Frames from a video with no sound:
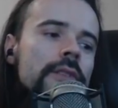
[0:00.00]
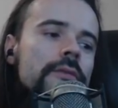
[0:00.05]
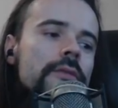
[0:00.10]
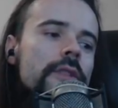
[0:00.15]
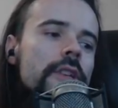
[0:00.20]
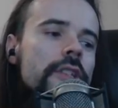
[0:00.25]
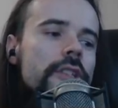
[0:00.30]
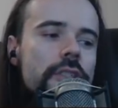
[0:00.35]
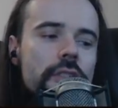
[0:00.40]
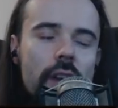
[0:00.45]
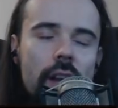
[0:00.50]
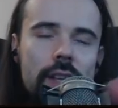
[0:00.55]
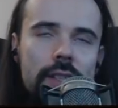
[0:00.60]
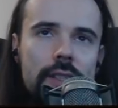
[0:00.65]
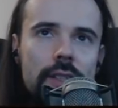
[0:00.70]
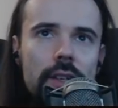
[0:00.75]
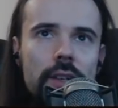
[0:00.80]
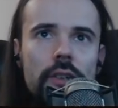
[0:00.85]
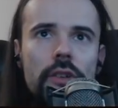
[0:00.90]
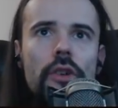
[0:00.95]
It's
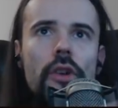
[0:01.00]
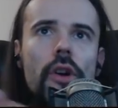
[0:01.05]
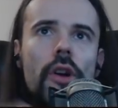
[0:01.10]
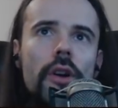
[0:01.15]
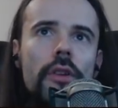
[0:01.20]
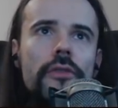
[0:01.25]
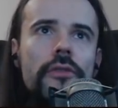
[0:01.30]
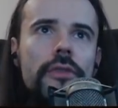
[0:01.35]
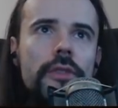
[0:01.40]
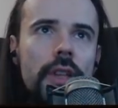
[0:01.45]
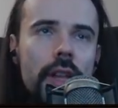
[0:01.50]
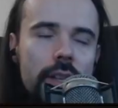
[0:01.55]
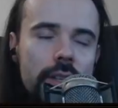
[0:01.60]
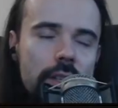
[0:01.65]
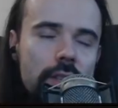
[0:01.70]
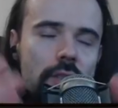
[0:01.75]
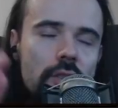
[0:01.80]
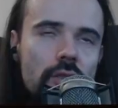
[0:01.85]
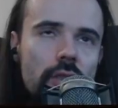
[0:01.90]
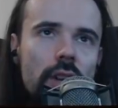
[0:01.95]
just a nerf,
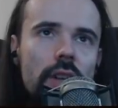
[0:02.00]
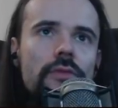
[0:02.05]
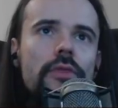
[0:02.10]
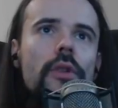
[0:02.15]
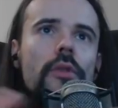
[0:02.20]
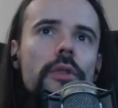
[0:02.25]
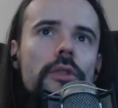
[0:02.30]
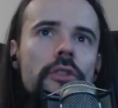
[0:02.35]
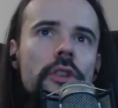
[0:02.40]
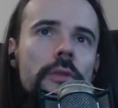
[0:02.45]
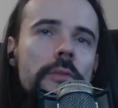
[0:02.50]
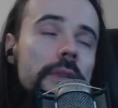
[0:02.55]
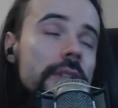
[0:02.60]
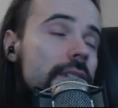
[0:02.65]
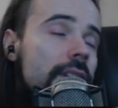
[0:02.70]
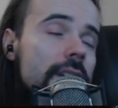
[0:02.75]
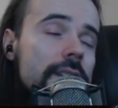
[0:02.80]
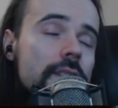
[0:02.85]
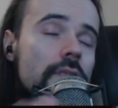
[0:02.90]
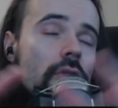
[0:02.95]
like straightforward nerf,
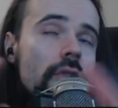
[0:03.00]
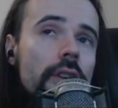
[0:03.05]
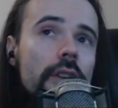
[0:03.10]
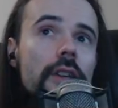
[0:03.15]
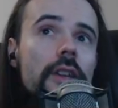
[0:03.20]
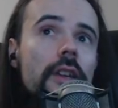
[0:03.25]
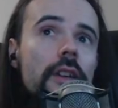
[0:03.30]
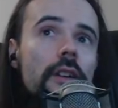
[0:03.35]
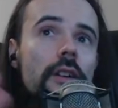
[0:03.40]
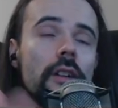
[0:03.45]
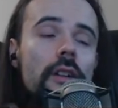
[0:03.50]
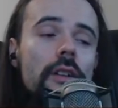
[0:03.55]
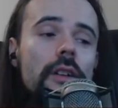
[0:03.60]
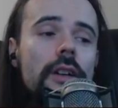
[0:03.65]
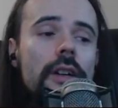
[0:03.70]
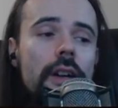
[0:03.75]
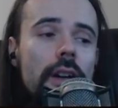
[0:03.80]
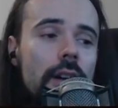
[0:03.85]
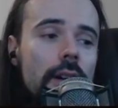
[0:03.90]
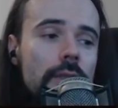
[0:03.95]
but doesn't really
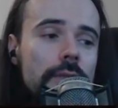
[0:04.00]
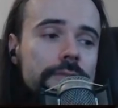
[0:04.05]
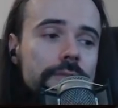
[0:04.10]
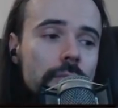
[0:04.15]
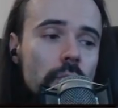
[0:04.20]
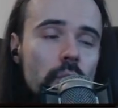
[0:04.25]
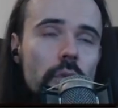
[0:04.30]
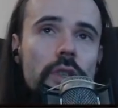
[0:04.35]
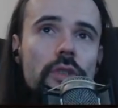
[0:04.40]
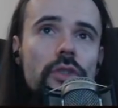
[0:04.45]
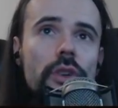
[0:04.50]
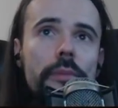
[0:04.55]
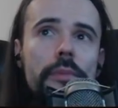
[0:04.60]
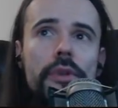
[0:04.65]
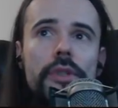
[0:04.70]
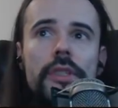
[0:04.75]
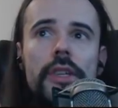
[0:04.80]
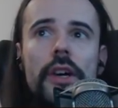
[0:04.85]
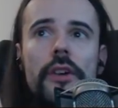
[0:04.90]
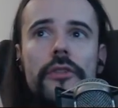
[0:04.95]
kill Wind
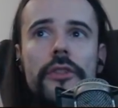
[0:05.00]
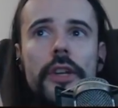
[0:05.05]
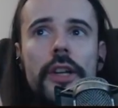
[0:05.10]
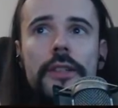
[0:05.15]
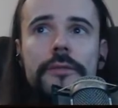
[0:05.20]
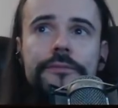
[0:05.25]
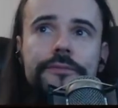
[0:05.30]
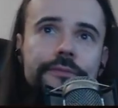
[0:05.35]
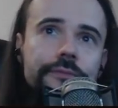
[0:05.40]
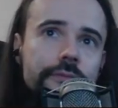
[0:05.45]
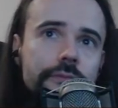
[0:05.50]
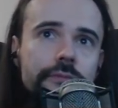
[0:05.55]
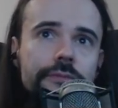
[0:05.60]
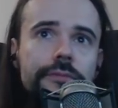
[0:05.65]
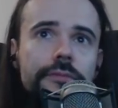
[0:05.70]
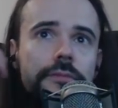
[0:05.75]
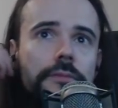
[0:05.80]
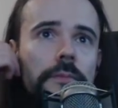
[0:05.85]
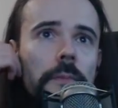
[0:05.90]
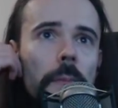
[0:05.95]
Rippers out there.
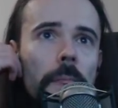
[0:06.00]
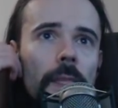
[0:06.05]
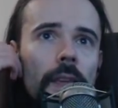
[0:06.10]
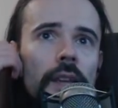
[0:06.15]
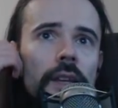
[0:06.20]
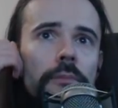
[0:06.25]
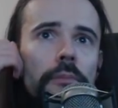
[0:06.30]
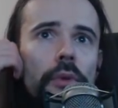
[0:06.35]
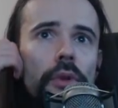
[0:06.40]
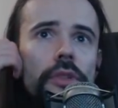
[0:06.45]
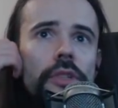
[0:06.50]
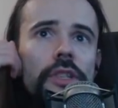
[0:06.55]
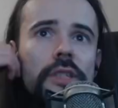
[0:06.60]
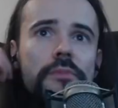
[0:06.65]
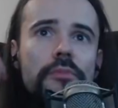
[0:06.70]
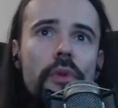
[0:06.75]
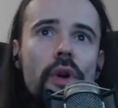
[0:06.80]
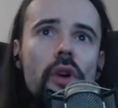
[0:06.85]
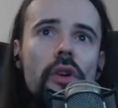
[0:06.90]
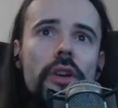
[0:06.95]

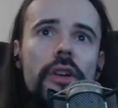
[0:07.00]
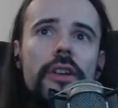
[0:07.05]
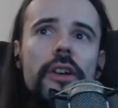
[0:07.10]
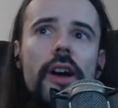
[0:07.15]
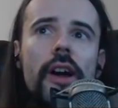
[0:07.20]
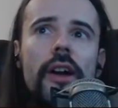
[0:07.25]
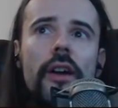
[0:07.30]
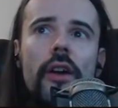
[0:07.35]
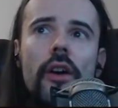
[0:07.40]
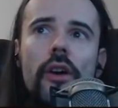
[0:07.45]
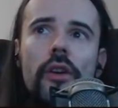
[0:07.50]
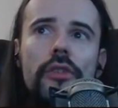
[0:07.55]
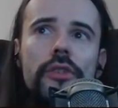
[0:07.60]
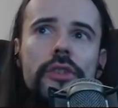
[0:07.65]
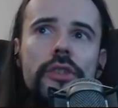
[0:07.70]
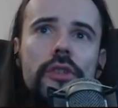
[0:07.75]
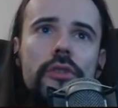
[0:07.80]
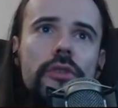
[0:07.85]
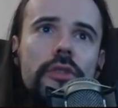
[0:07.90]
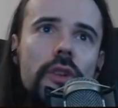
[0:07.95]
Impulse's Broken Heart
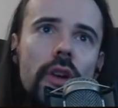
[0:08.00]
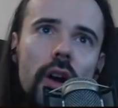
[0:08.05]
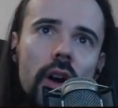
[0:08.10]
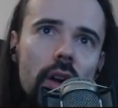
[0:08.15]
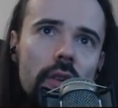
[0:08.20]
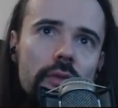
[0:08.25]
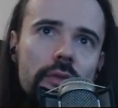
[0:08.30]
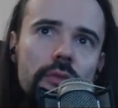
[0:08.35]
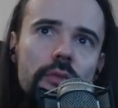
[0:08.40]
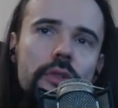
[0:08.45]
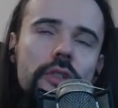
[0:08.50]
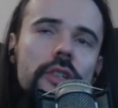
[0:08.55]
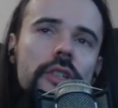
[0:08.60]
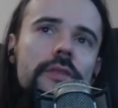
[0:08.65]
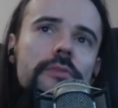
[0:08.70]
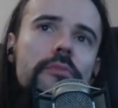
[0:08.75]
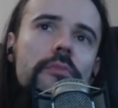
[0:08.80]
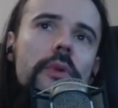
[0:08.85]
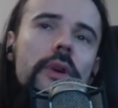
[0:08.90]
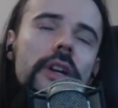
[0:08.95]
also nerfed,
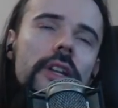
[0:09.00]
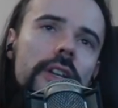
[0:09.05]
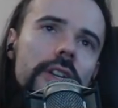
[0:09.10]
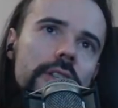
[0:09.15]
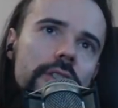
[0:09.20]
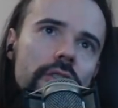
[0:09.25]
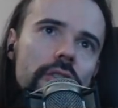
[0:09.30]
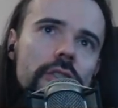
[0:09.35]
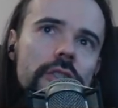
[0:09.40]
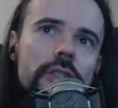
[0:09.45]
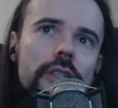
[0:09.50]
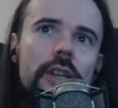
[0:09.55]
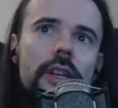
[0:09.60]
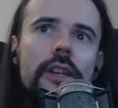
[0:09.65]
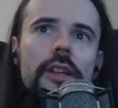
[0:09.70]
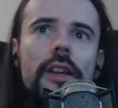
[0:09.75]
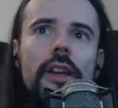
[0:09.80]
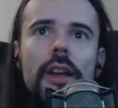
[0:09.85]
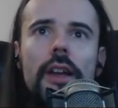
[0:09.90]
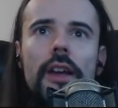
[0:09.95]
which is pretty
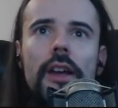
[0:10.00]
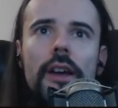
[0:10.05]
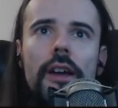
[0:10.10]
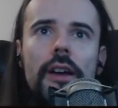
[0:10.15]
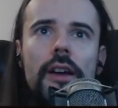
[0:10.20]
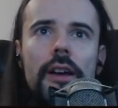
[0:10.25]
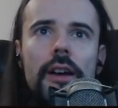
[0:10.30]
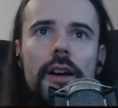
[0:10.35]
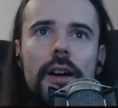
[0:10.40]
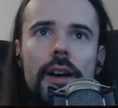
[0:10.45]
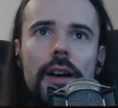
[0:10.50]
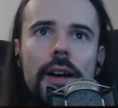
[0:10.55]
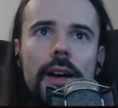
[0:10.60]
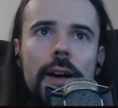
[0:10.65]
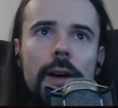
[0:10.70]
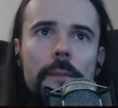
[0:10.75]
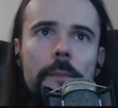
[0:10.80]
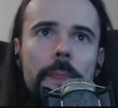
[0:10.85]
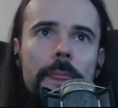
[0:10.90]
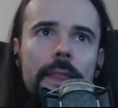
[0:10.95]
interesting.
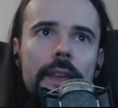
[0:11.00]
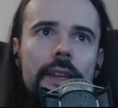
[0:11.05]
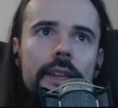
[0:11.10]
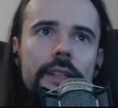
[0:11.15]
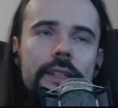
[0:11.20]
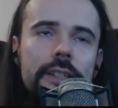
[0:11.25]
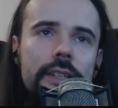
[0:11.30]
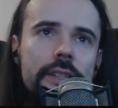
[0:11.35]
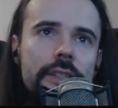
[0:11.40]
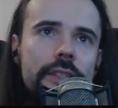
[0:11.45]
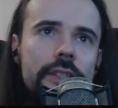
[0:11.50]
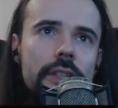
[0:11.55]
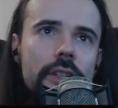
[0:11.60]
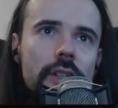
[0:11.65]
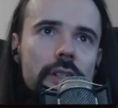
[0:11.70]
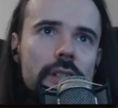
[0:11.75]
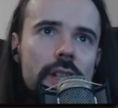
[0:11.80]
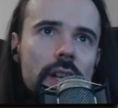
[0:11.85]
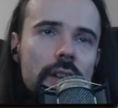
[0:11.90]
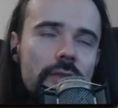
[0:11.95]
It
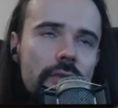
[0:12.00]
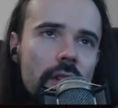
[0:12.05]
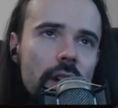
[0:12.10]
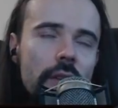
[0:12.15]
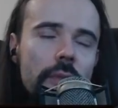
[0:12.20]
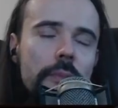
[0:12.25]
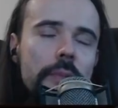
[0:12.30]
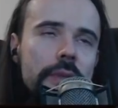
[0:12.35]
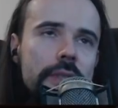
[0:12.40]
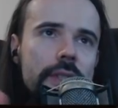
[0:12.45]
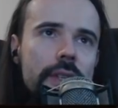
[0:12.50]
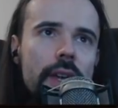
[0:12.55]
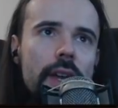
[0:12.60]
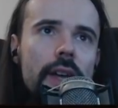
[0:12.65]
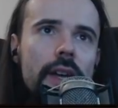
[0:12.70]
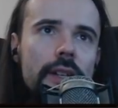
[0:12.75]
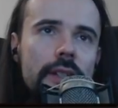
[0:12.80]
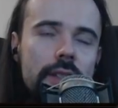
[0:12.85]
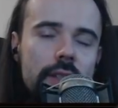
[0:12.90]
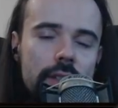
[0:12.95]
deals like
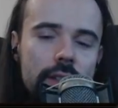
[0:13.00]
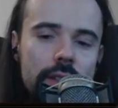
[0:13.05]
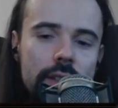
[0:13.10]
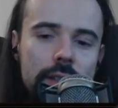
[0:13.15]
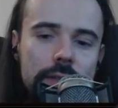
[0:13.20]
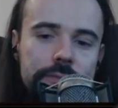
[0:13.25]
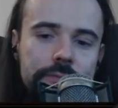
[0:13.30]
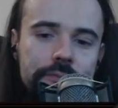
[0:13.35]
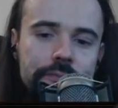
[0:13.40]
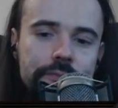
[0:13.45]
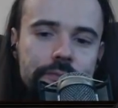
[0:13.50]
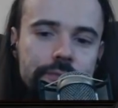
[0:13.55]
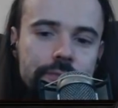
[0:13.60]
5%